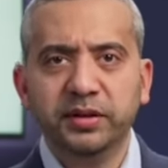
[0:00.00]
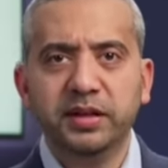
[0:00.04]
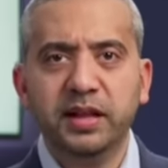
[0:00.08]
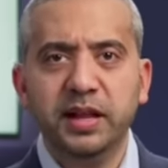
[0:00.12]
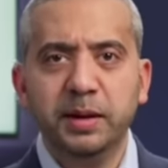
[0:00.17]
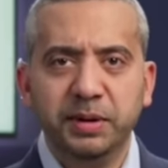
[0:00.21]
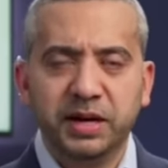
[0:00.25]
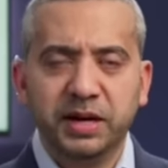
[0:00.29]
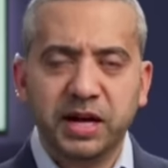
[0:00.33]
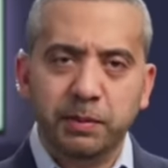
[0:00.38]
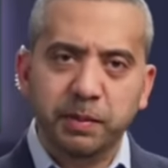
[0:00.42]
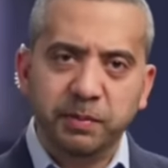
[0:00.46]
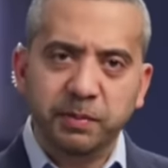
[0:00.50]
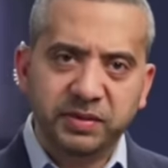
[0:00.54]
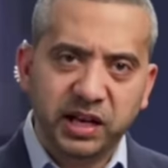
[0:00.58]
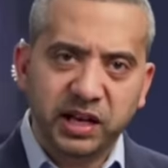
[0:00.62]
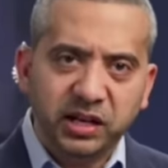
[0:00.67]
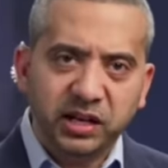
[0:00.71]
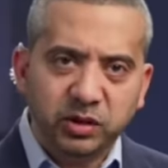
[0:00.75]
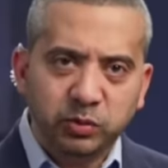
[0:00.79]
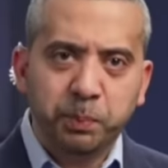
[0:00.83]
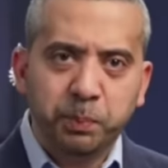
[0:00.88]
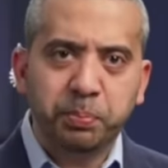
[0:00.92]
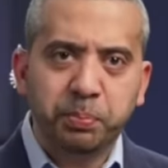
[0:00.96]
So they become
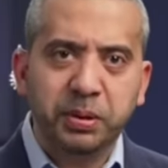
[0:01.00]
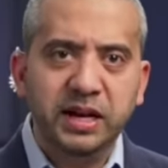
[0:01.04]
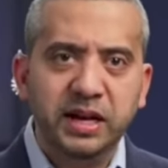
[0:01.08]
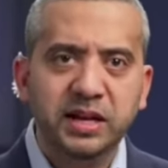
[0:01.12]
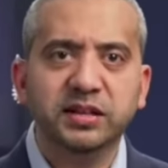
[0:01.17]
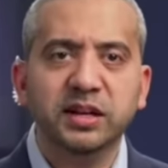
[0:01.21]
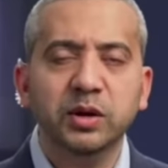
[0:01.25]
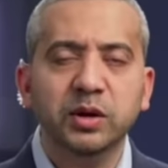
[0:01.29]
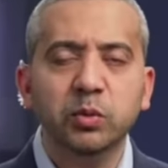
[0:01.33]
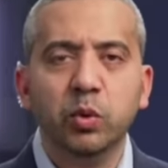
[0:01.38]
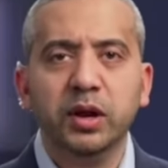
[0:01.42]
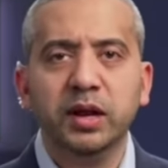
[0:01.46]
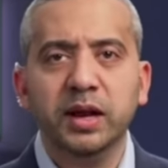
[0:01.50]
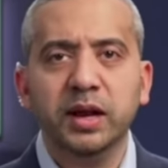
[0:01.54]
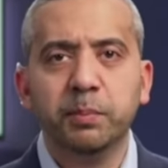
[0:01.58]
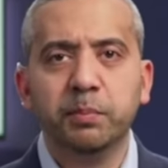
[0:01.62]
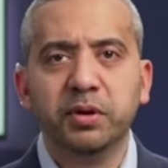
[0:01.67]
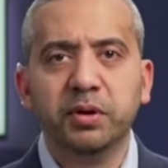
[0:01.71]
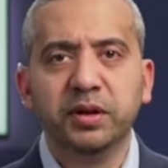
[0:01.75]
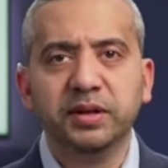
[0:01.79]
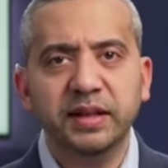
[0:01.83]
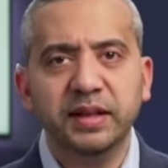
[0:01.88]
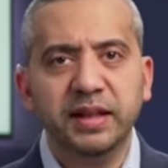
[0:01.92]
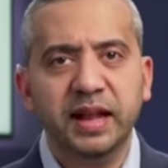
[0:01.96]
obsessed with policing what
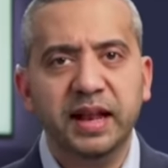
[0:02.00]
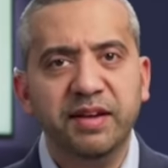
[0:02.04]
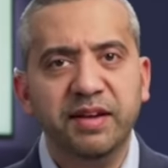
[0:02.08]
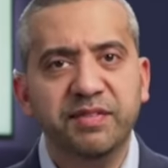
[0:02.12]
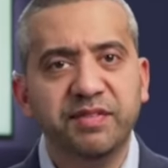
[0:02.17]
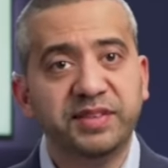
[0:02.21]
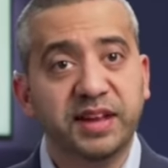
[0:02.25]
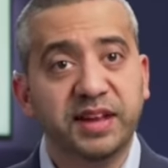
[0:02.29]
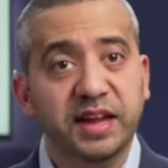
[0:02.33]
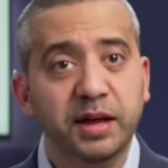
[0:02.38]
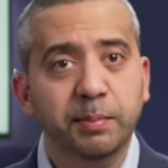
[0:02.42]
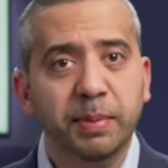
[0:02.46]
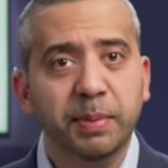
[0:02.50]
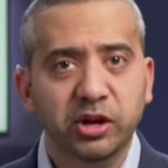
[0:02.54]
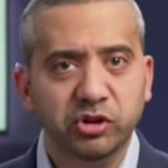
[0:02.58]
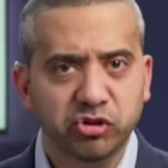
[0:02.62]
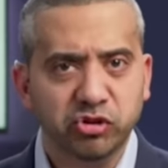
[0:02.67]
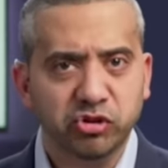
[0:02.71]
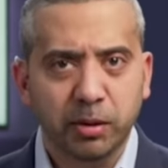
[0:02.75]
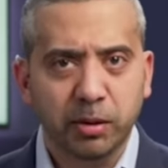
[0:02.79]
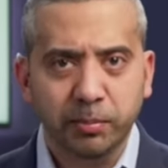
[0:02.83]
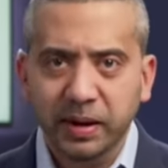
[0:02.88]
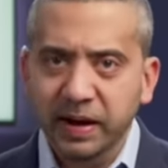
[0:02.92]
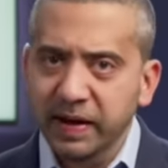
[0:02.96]
liberals and the left say about
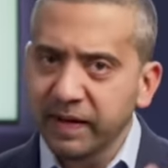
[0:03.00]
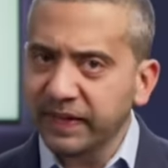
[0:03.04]
Trump.